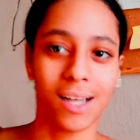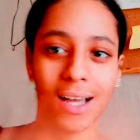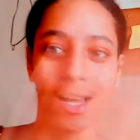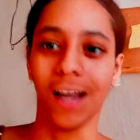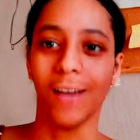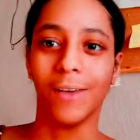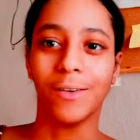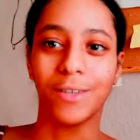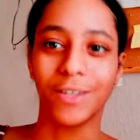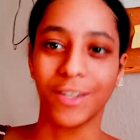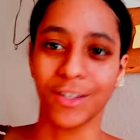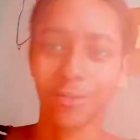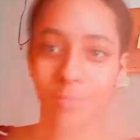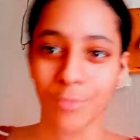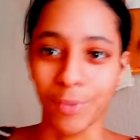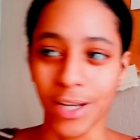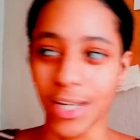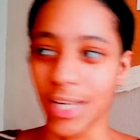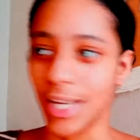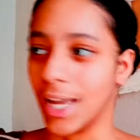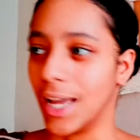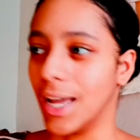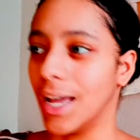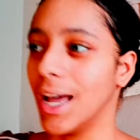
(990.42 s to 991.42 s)
I would just
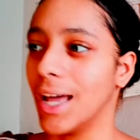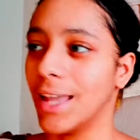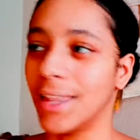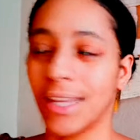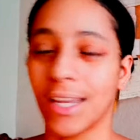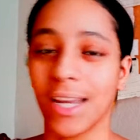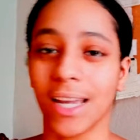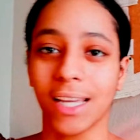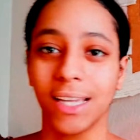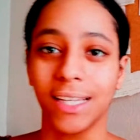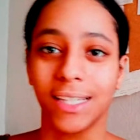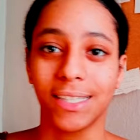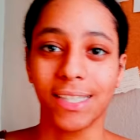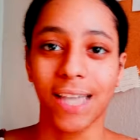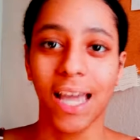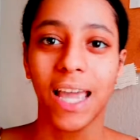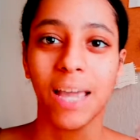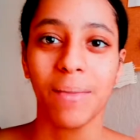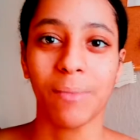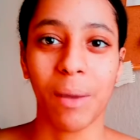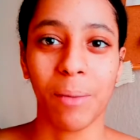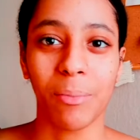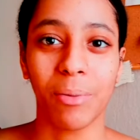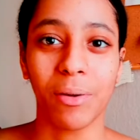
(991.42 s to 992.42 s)
read it, and then I could
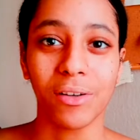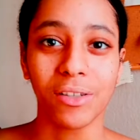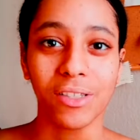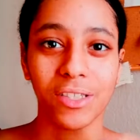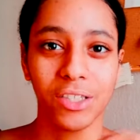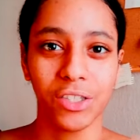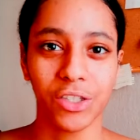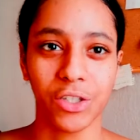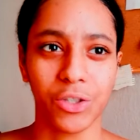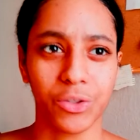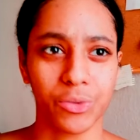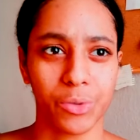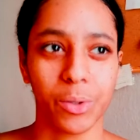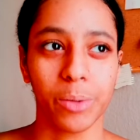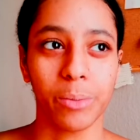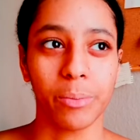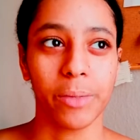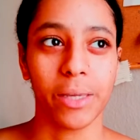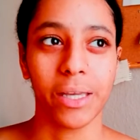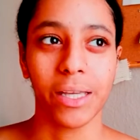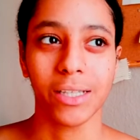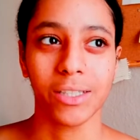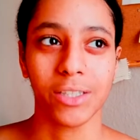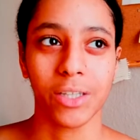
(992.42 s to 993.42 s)
take my post-it notes with
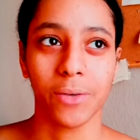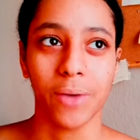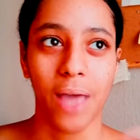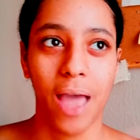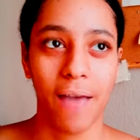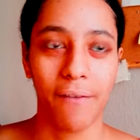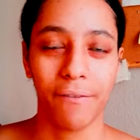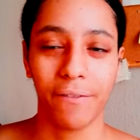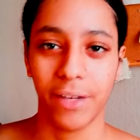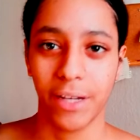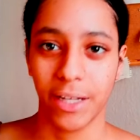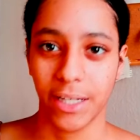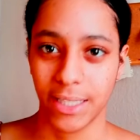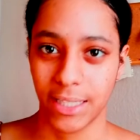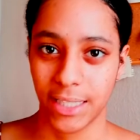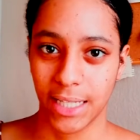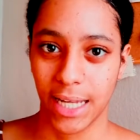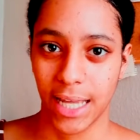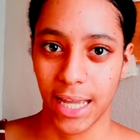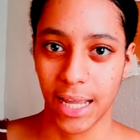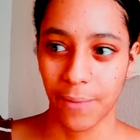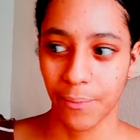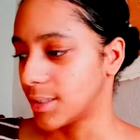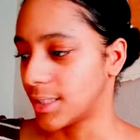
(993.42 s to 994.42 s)
me so
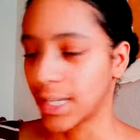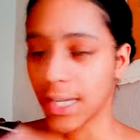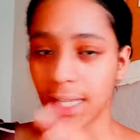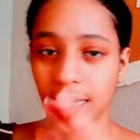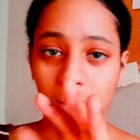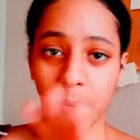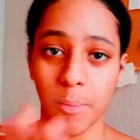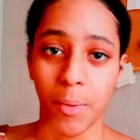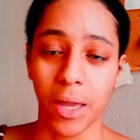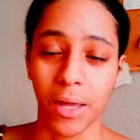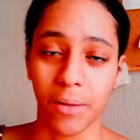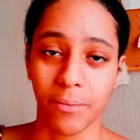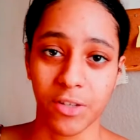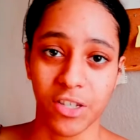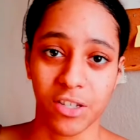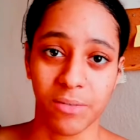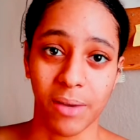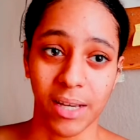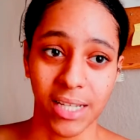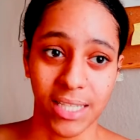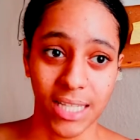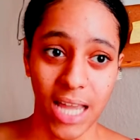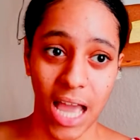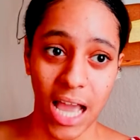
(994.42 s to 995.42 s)
effortlessly, stick them into
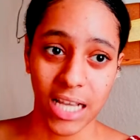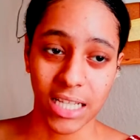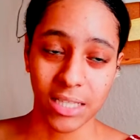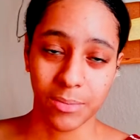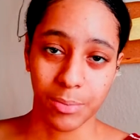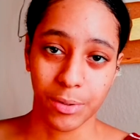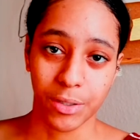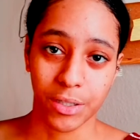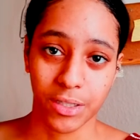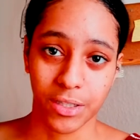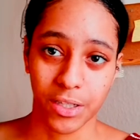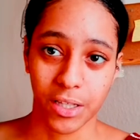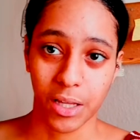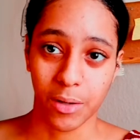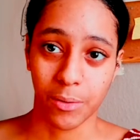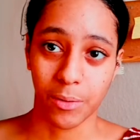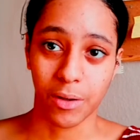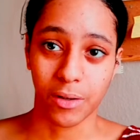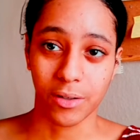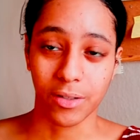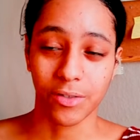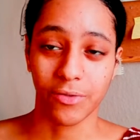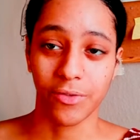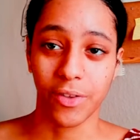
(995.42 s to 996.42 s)
my textbook, so then when
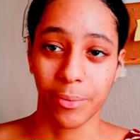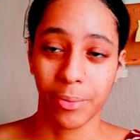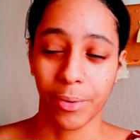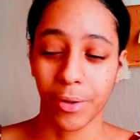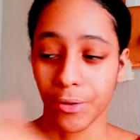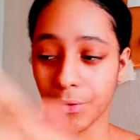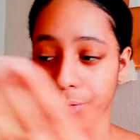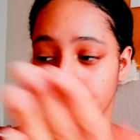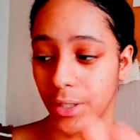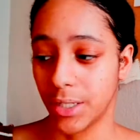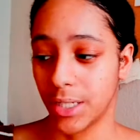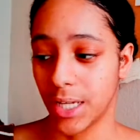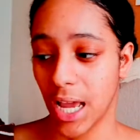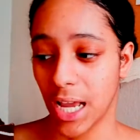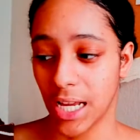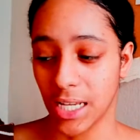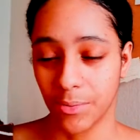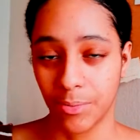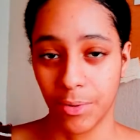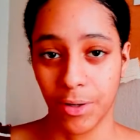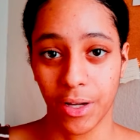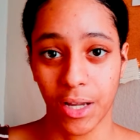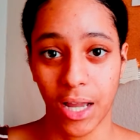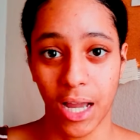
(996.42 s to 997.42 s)
I was flipping through the
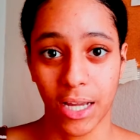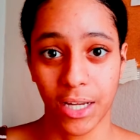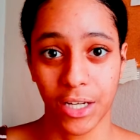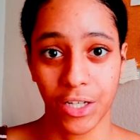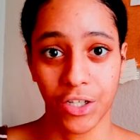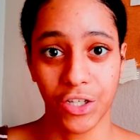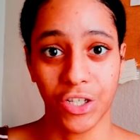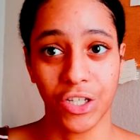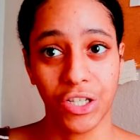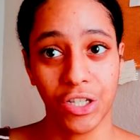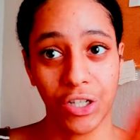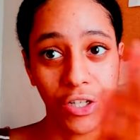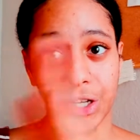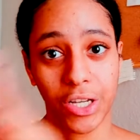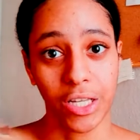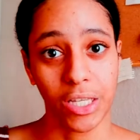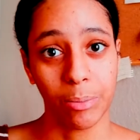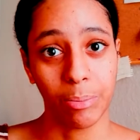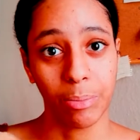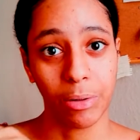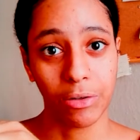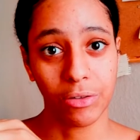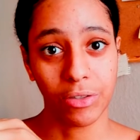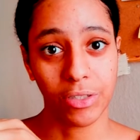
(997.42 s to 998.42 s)
textbook, I could just look at the
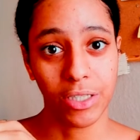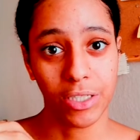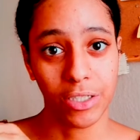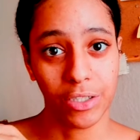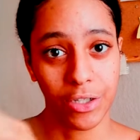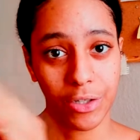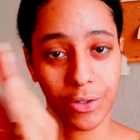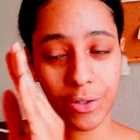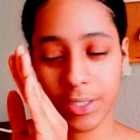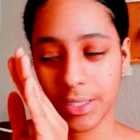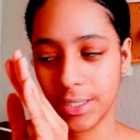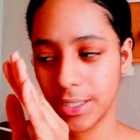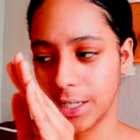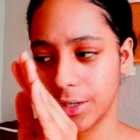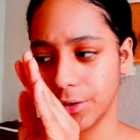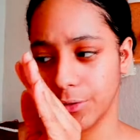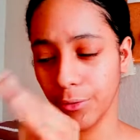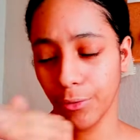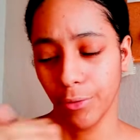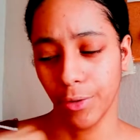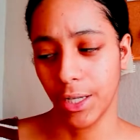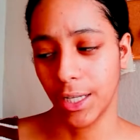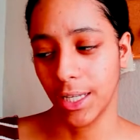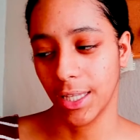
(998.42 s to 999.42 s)
post-it note instead
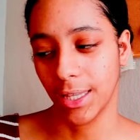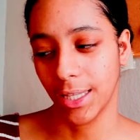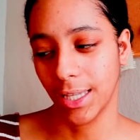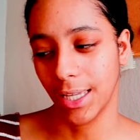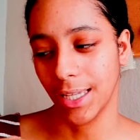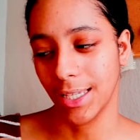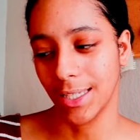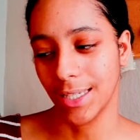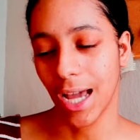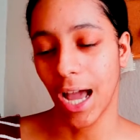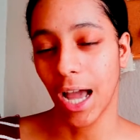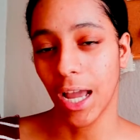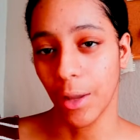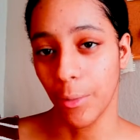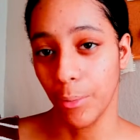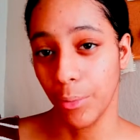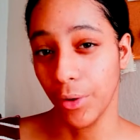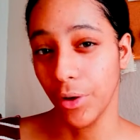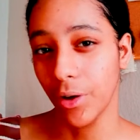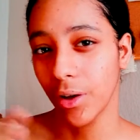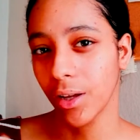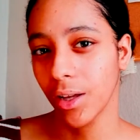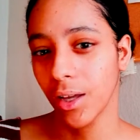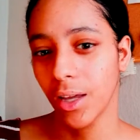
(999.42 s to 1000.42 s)
of reading the entire
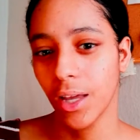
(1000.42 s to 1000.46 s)
book.